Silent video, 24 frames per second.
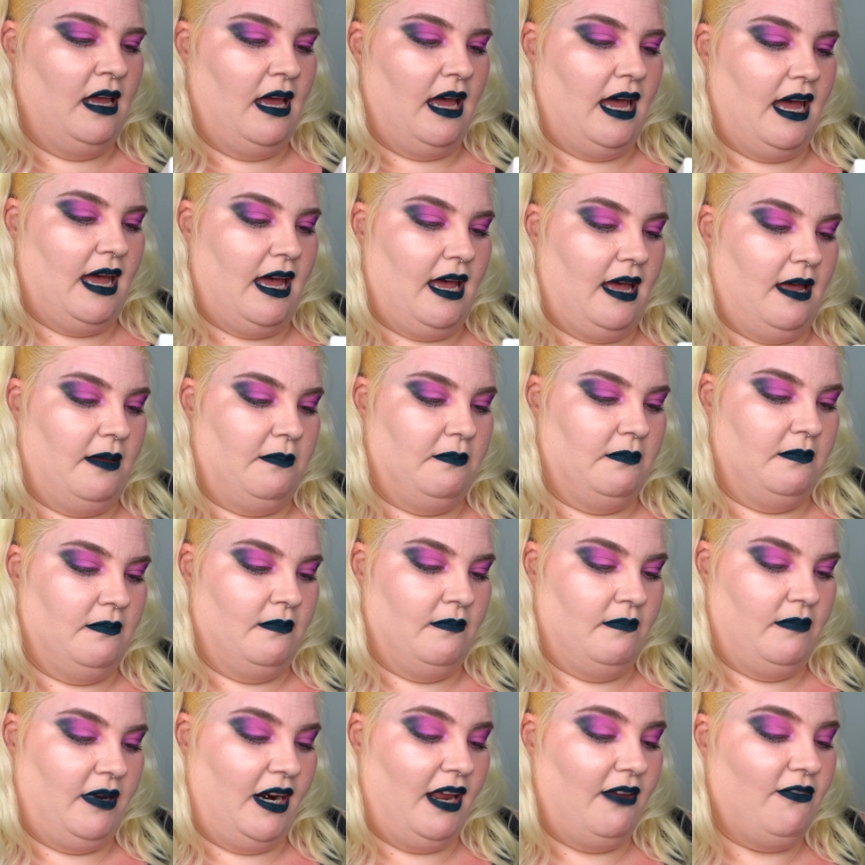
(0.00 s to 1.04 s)

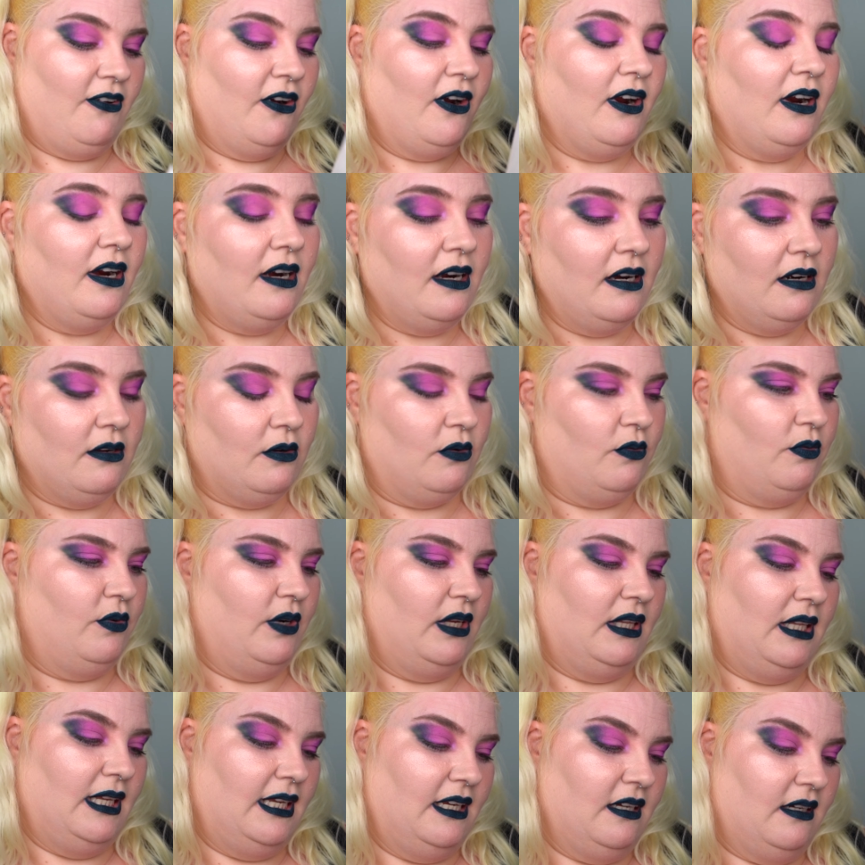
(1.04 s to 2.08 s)
But I've heard
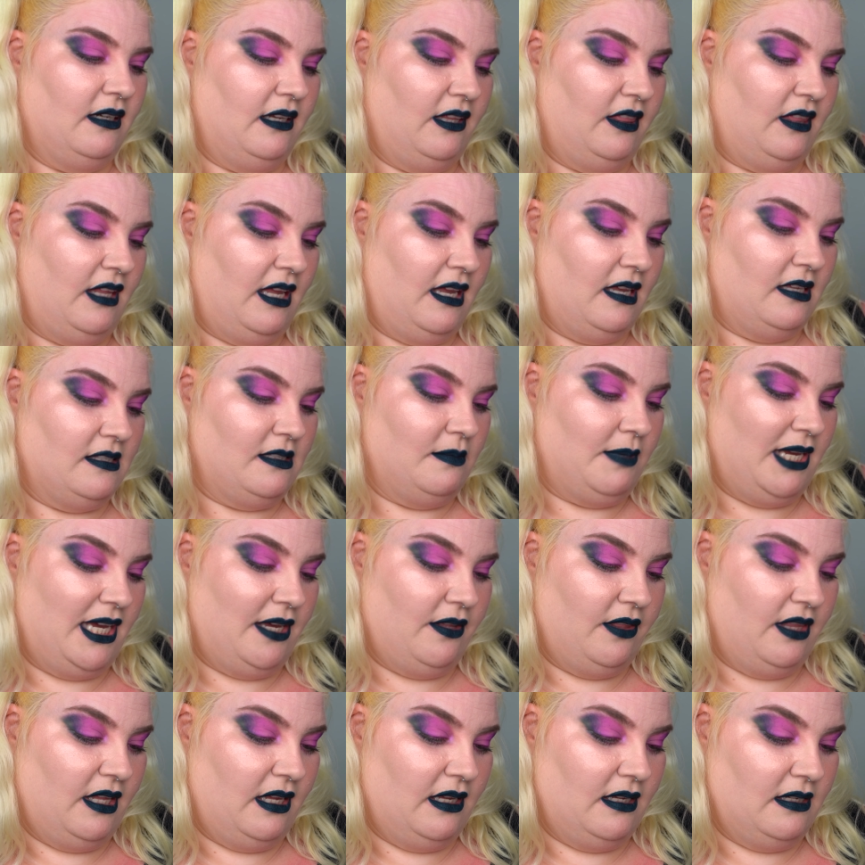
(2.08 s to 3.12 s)
really good things
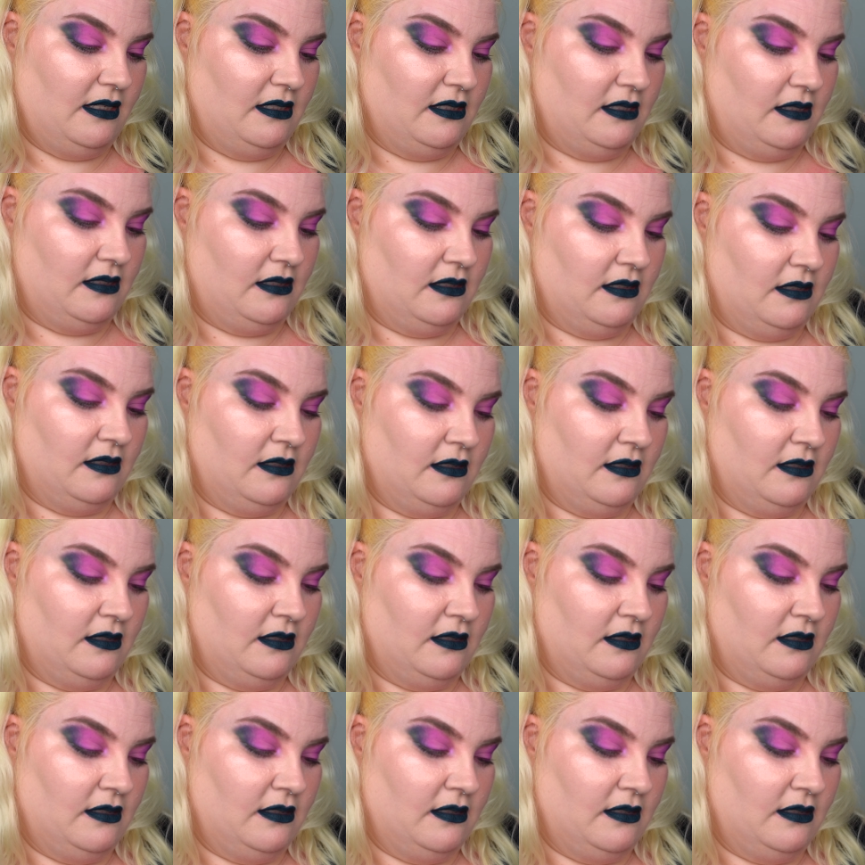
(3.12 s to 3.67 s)
about this.